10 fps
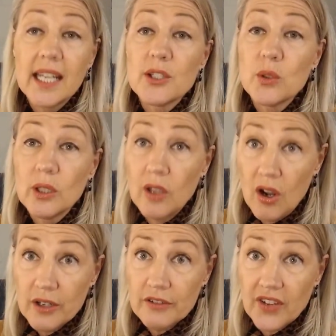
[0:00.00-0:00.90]
and do
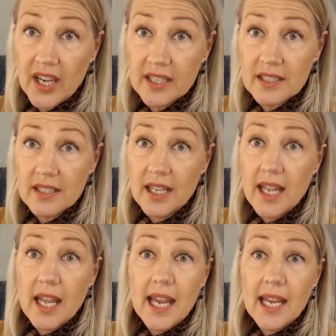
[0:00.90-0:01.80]
a longer fast
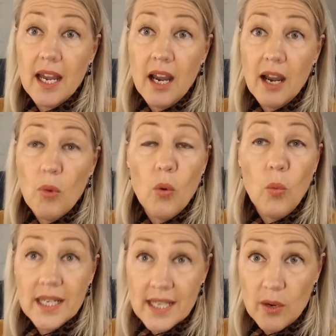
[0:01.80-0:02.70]

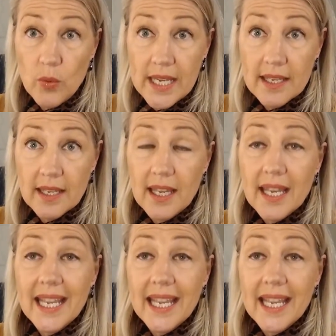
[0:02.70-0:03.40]
1 day a week.